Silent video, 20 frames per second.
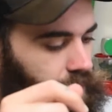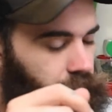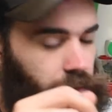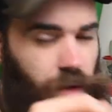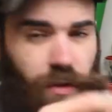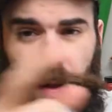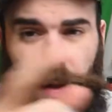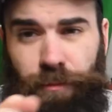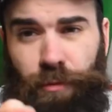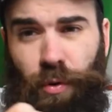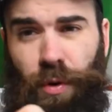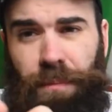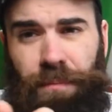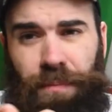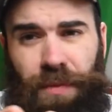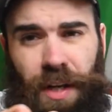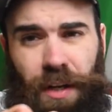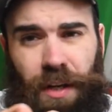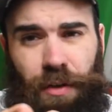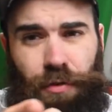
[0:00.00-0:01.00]
Step four,
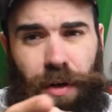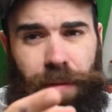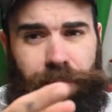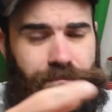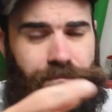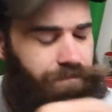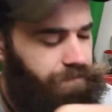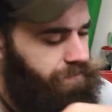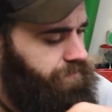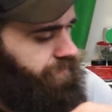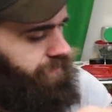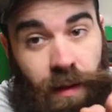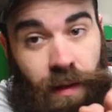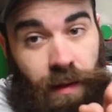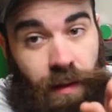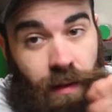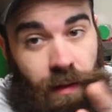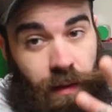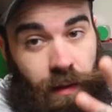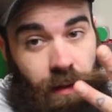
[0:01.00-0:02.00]
get a grip.
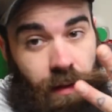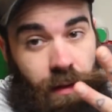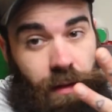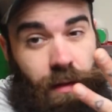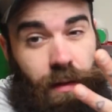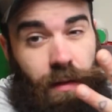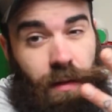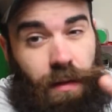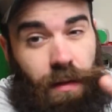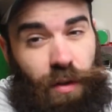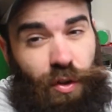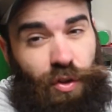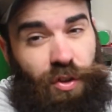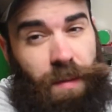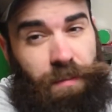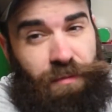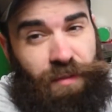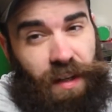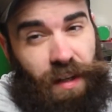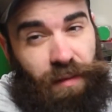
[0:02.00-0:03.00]

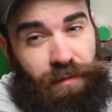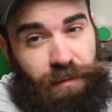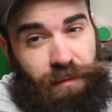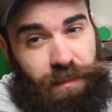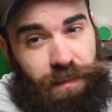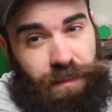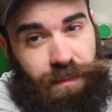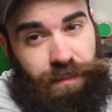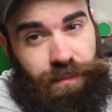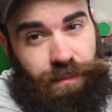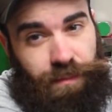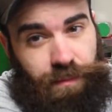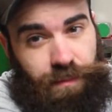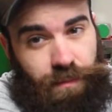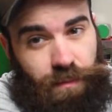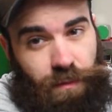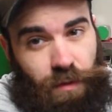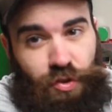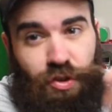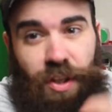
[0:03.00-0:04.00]
Step five,
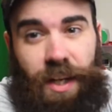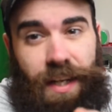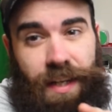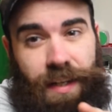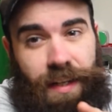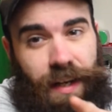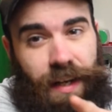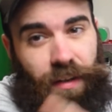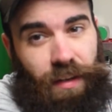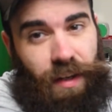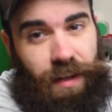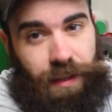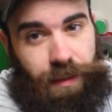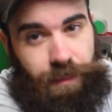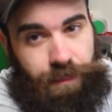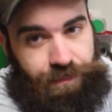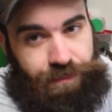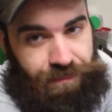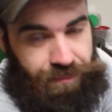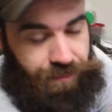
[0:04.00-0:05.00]
shading and
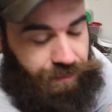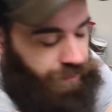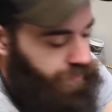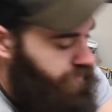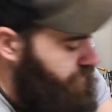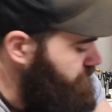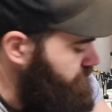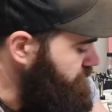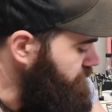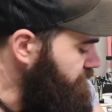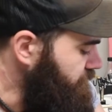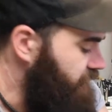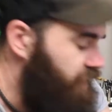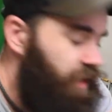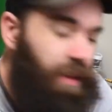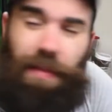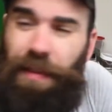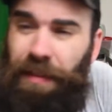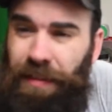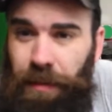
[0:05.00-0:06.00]
highlighting.
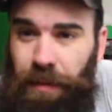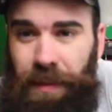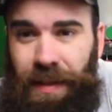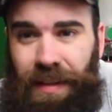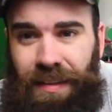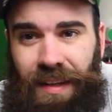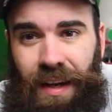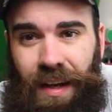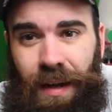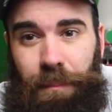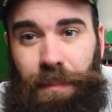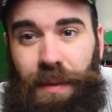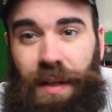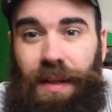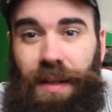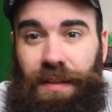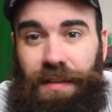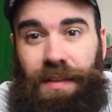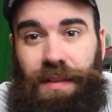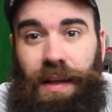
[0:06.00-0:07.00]
This can be as
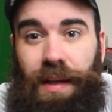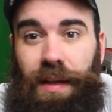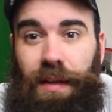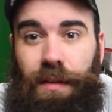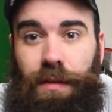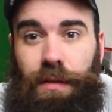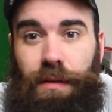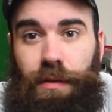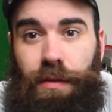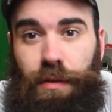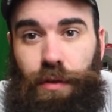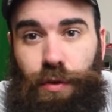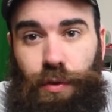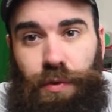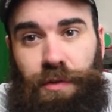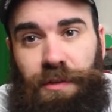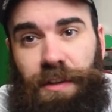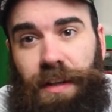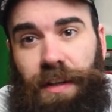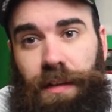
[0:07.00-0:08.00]
complex as
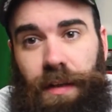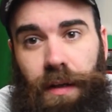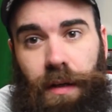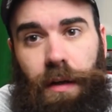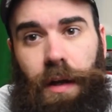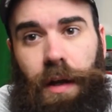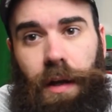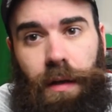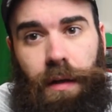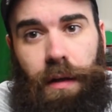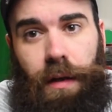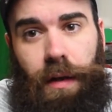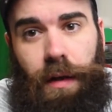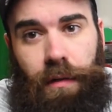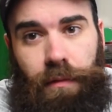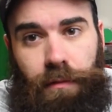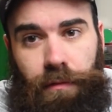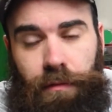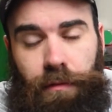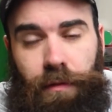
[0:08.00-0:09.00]
you sitting there
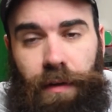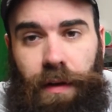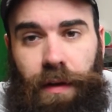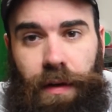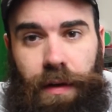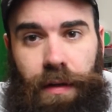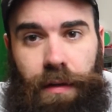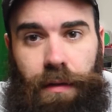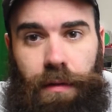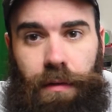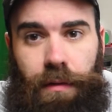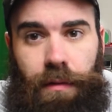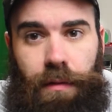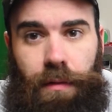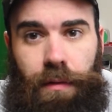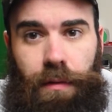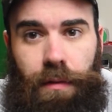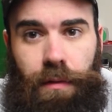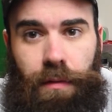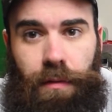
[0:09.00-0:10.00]
and very
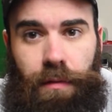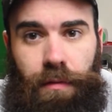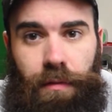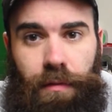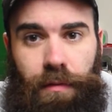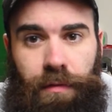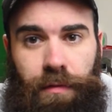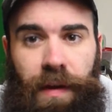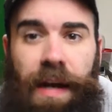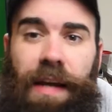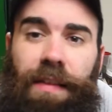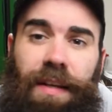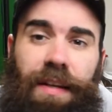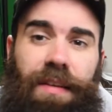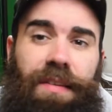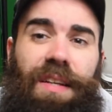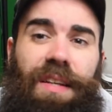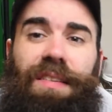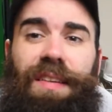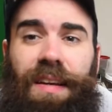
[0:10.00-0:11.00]
finely
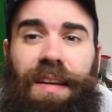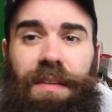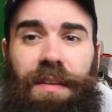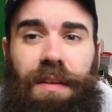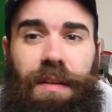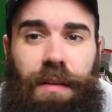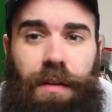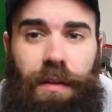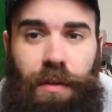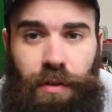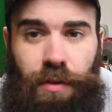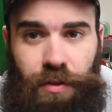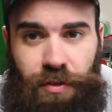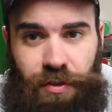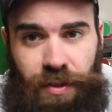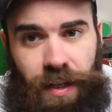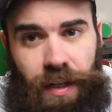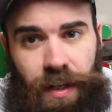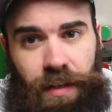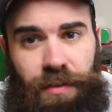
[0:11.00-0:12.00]
detailing your
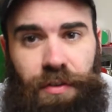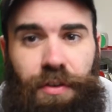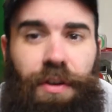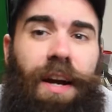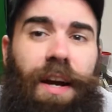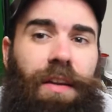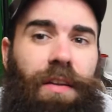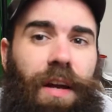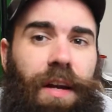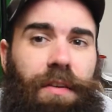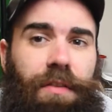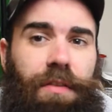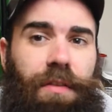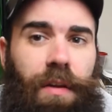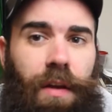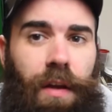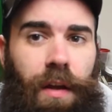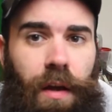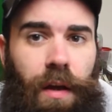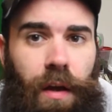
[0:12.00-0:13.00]
shades and your highlights.